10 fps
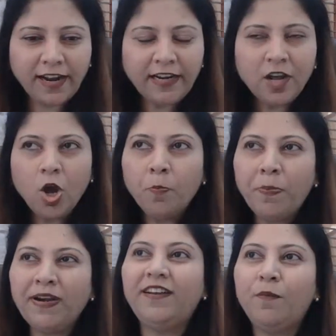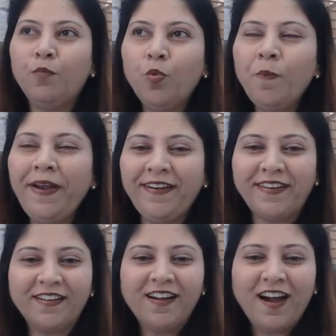right? But the moment
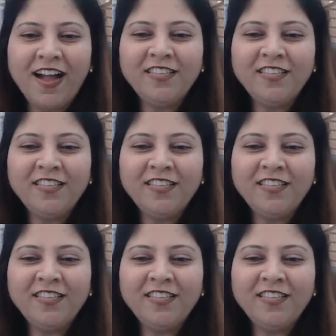I